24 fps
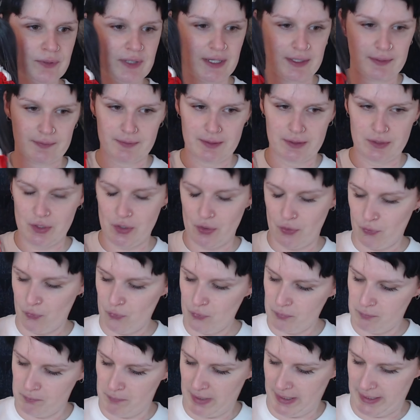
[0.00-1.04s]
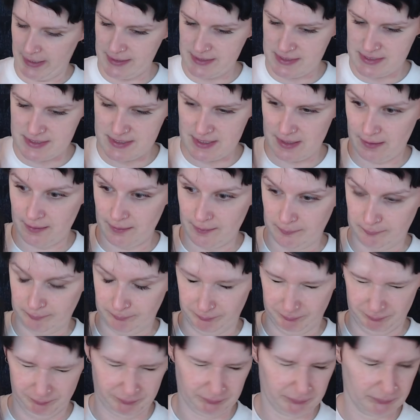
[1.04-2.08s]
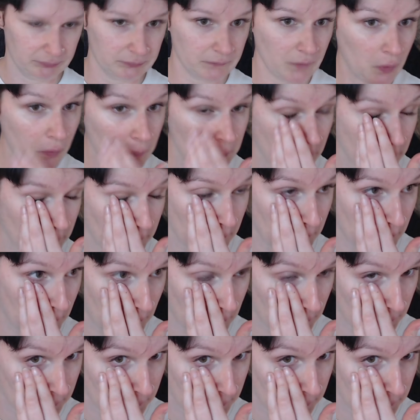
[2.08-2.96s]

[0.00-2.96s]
in the know might, oh my gosh,